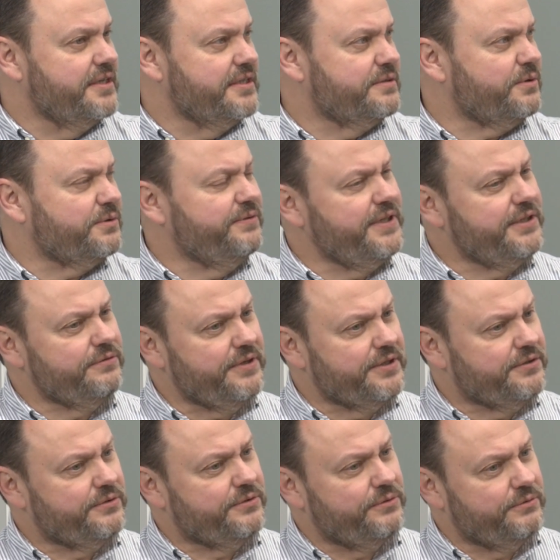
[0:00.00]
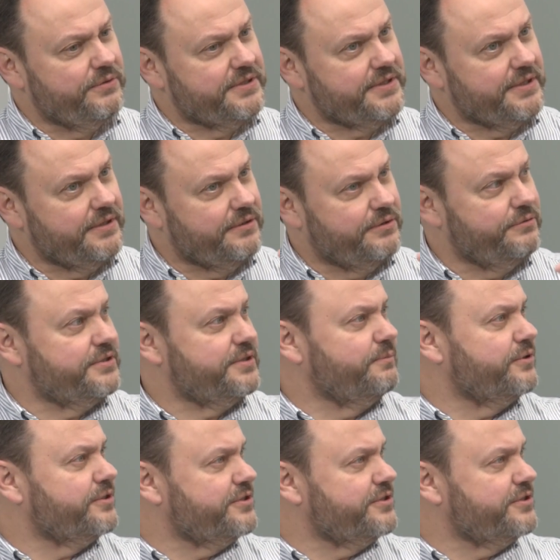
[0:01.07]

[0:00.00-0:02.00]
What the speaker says: So what we try to do is introduce a more